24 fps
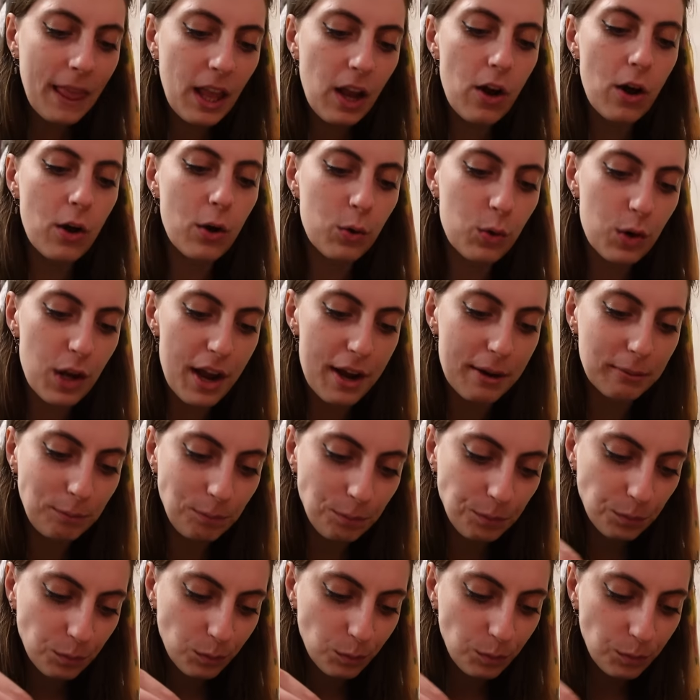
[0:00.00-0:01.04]
Oh yeah.
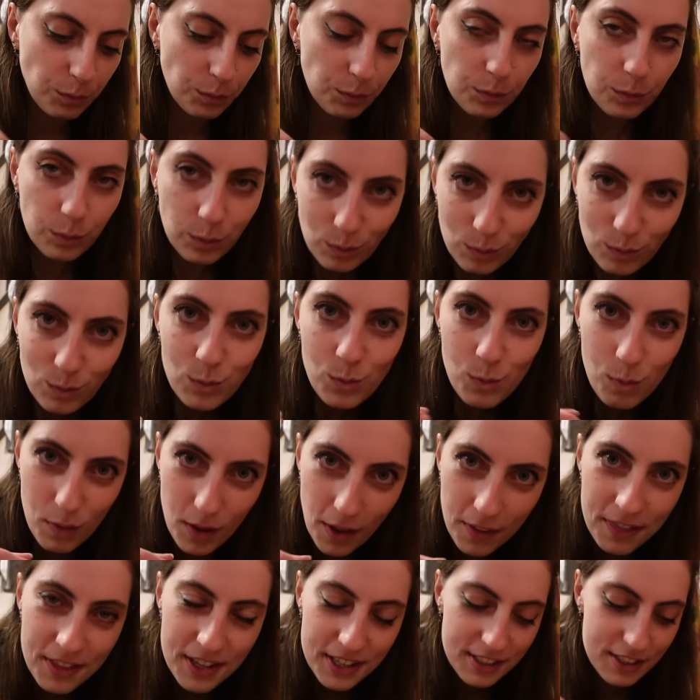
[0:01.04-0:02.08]

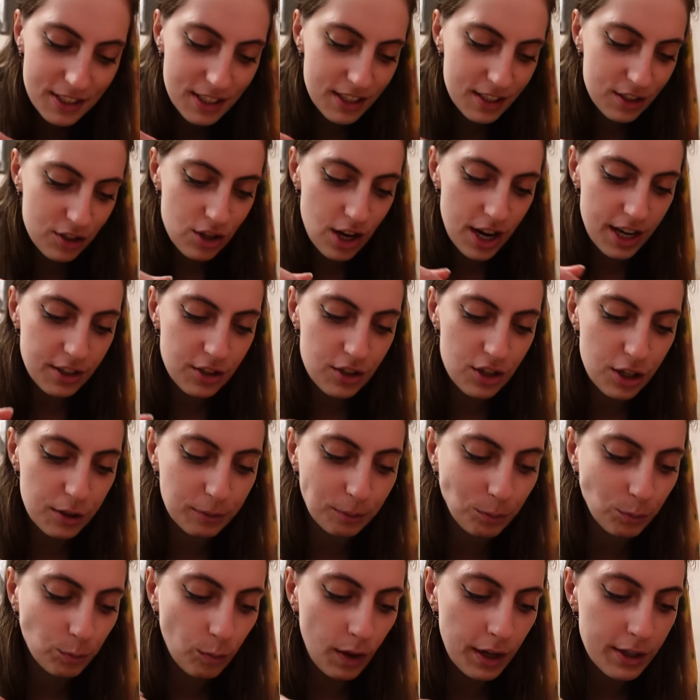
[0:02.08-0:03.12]
This is tasty.
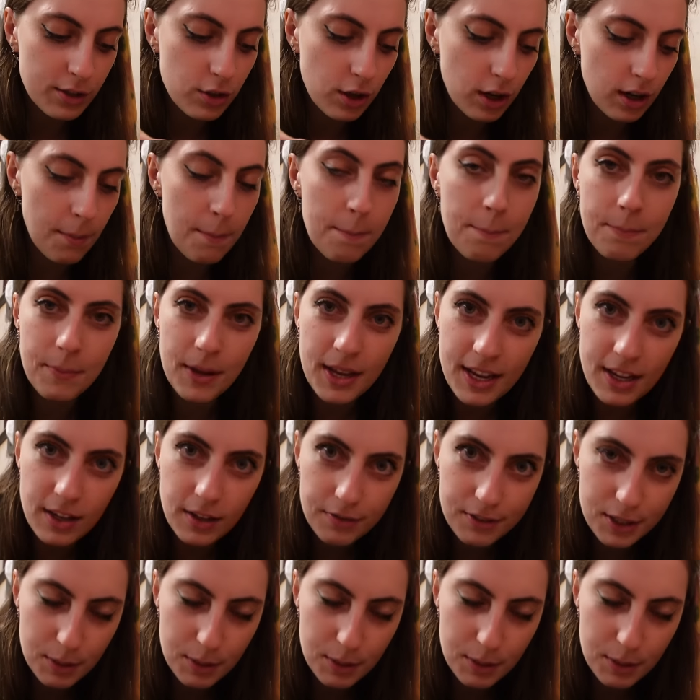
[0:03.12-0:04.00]
It's got a hit of